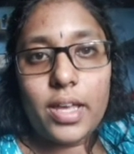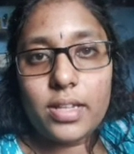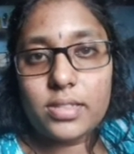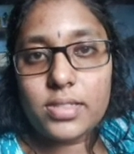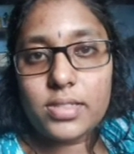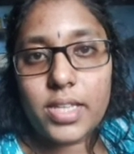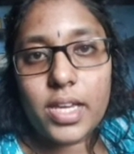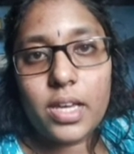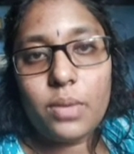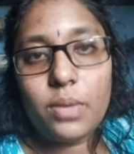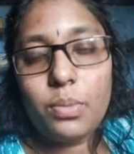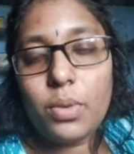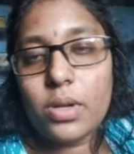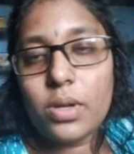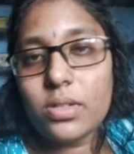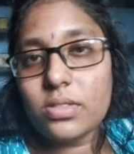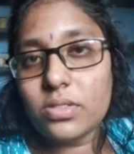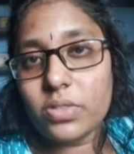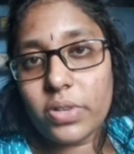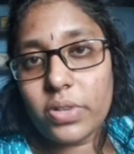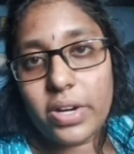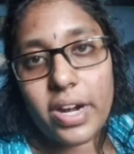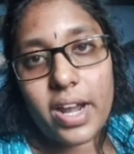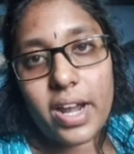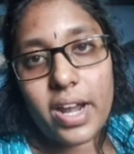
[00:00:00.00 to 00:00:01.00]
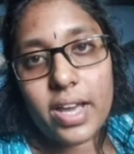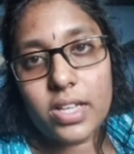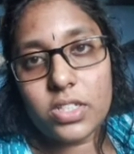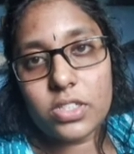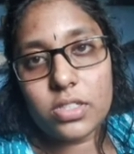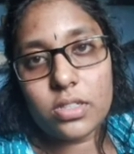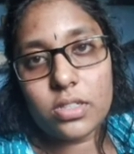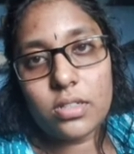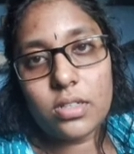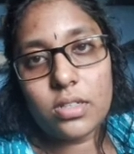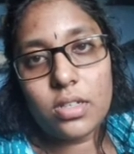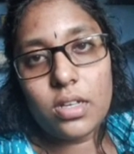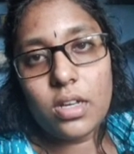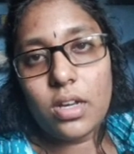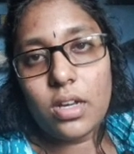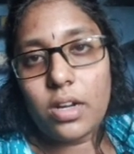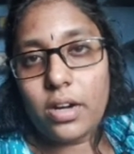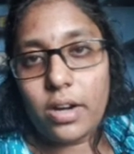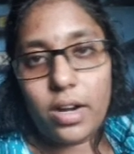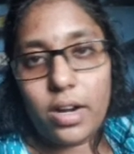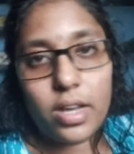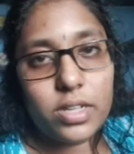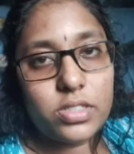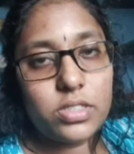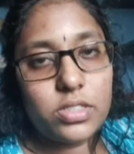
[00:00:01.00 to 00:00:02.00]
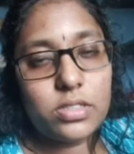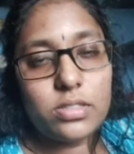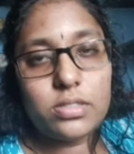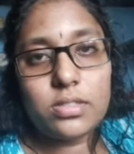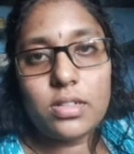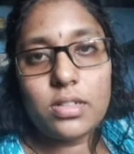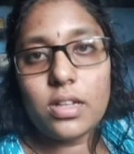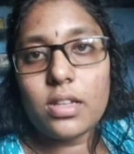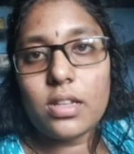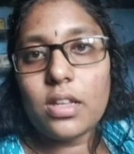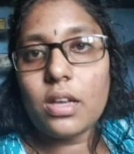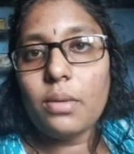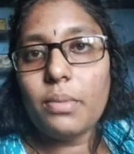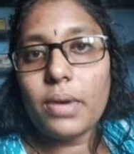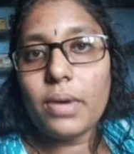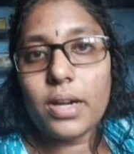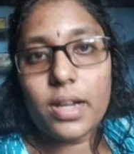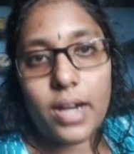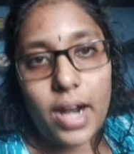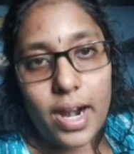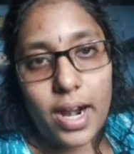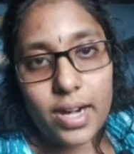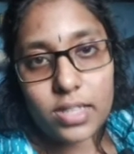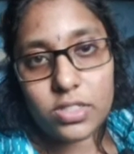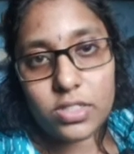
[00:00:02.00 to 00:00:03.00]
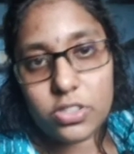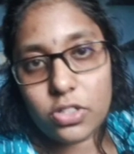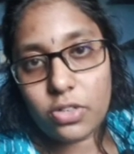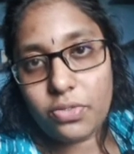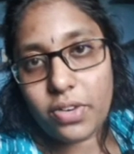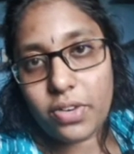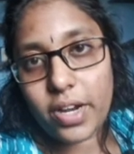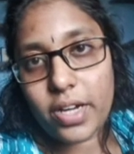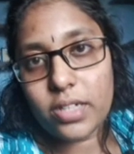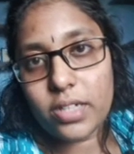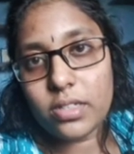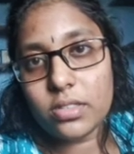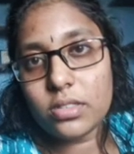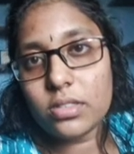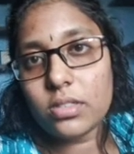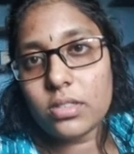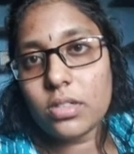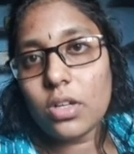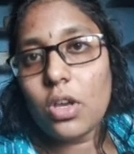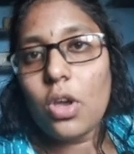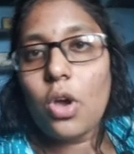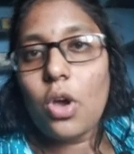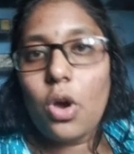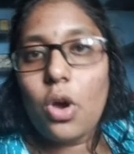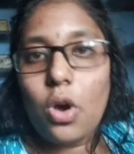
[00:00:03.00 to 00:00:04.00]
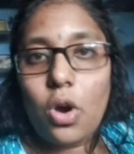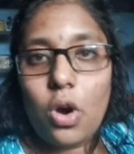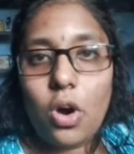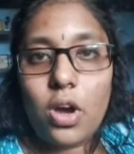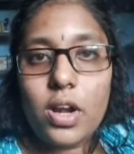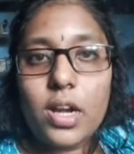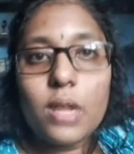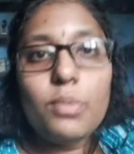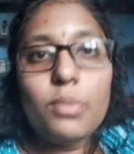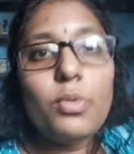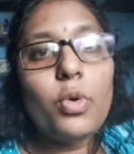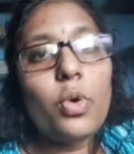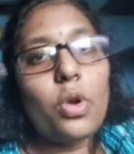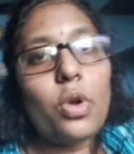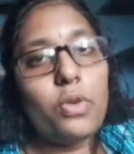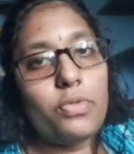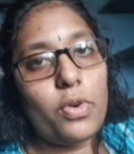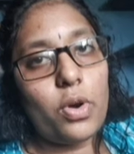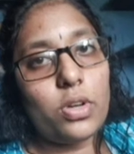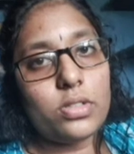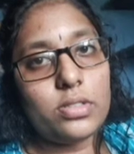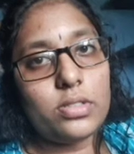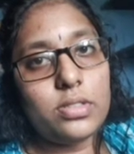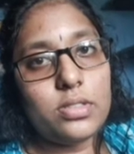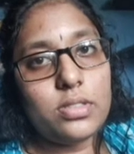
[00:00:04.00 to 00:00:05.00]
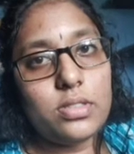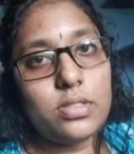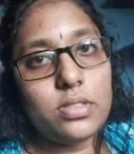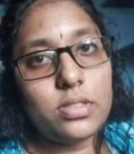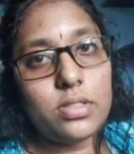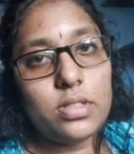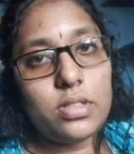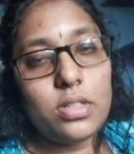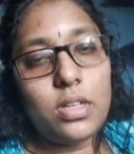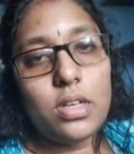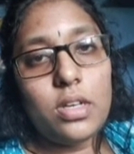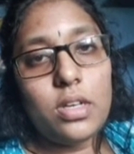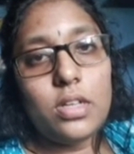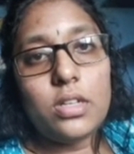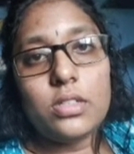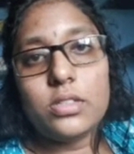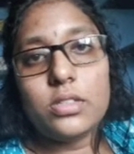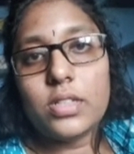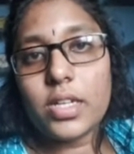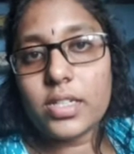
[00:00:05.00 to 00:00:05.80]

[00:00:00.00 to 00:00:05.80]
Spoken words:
And second one is reduction. Reduction is nothing but an addition of hydrogen or removal of oxygen.